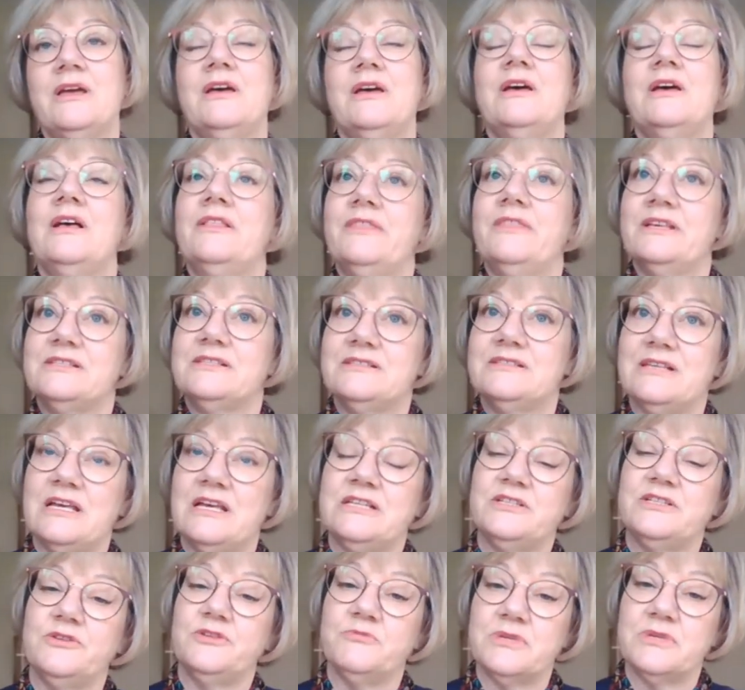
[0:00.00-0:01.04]
They
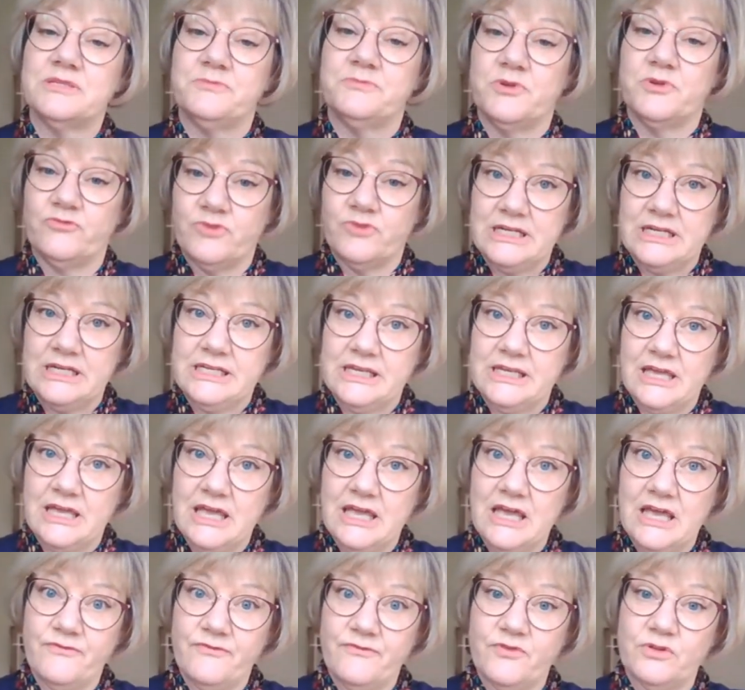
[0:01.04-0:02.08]
said, you must be really
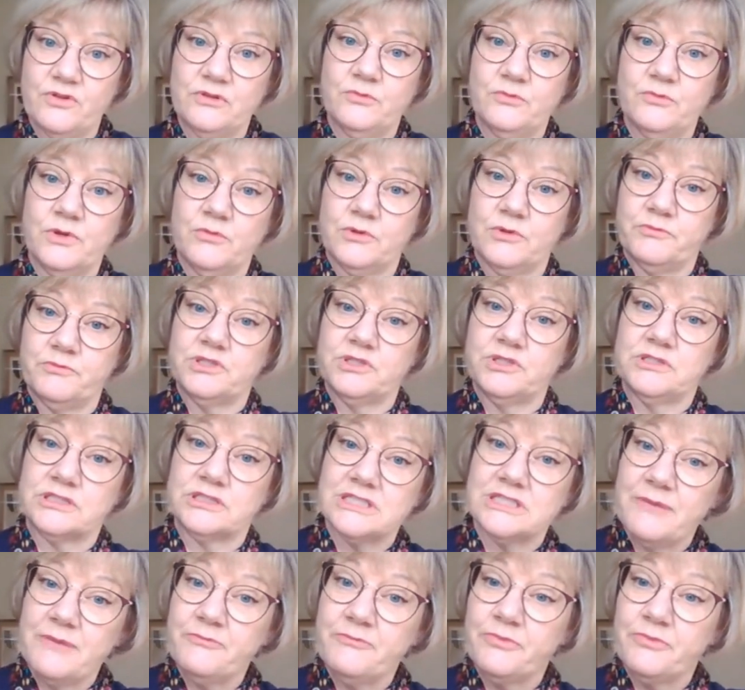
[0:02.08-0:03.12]
careful. We will put a
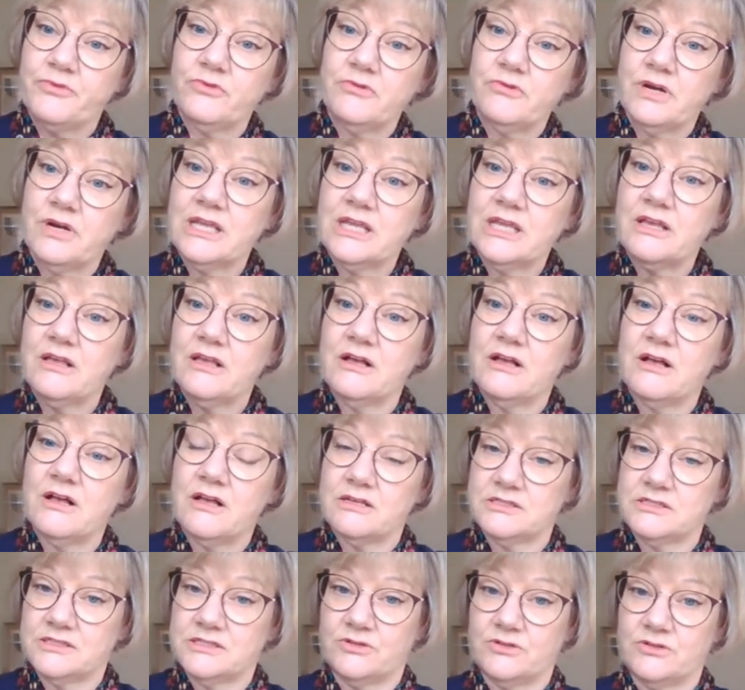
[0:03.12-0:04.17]
temporary
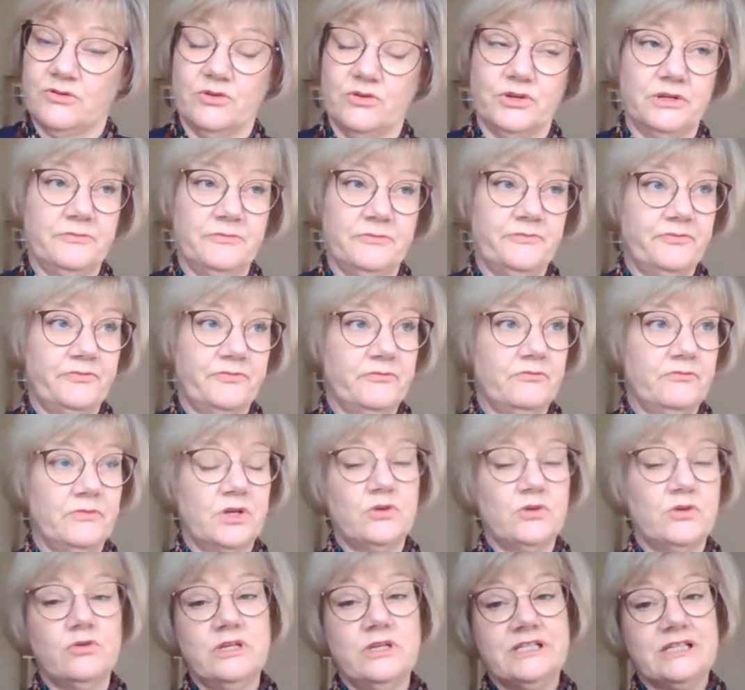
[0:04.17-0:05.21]
cast on. We
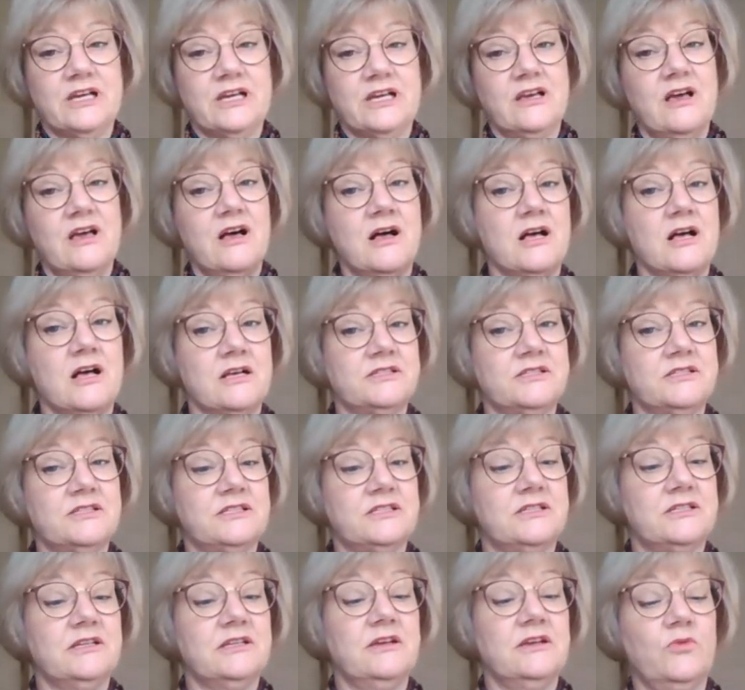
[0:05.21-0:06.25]
call it a
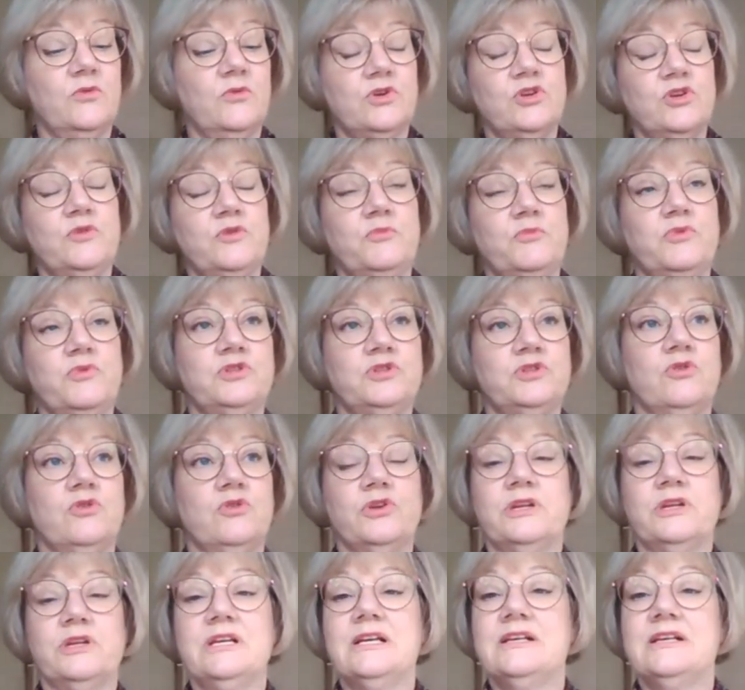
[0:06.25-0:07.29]
cast, what you put
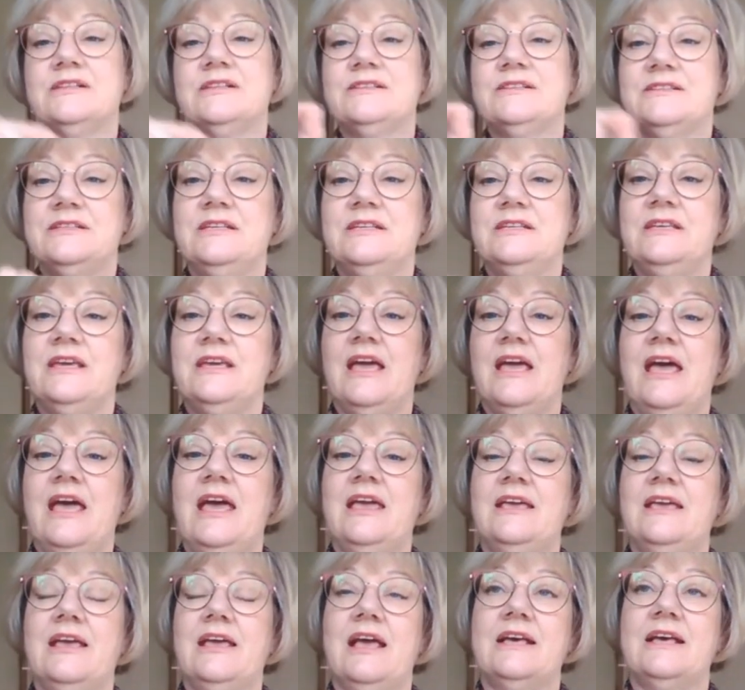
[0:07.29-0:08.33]
on,
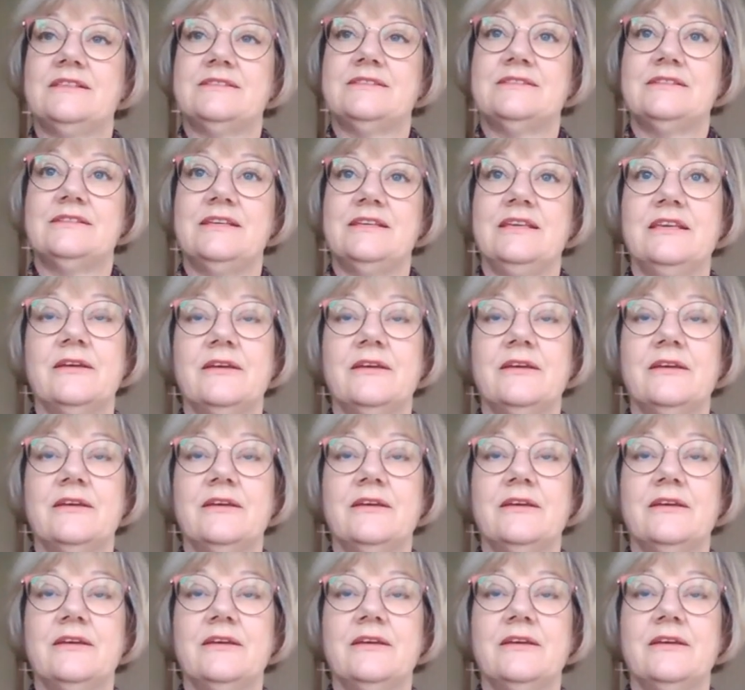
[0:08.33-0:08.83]
C-A-S-T,